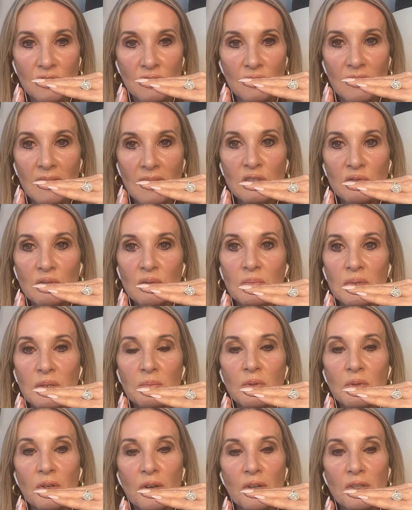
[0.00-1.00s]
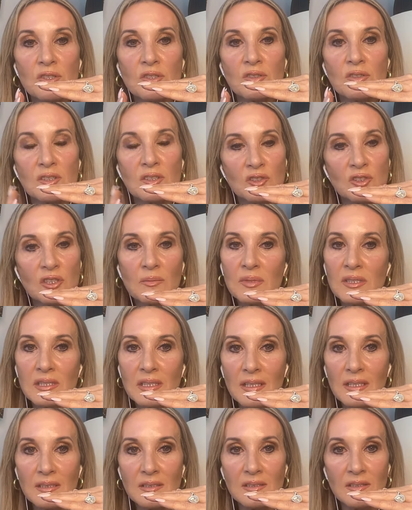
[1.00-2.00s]
And that's when people go into extreme
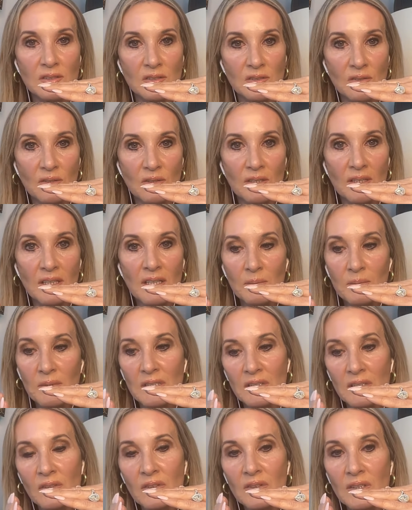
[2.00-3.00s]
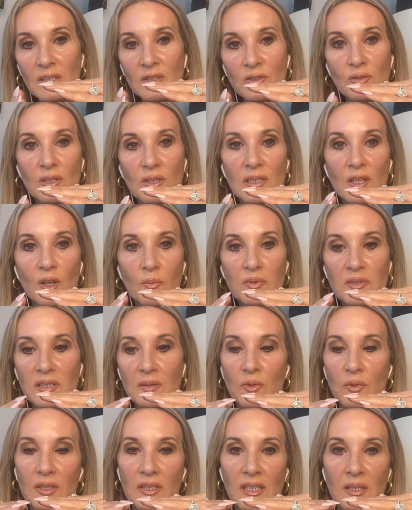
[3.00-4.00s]
states and so on. But even then, you can help
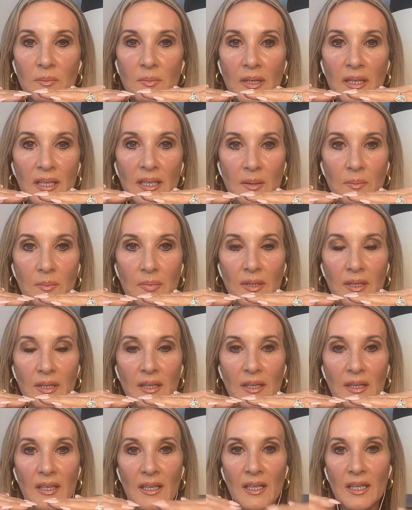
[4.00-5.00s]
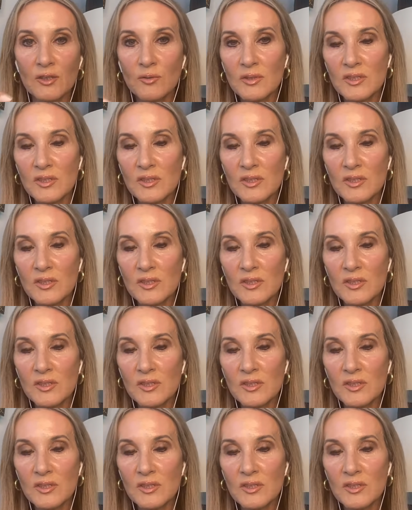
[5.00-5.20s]
someone get back up. And you yeah.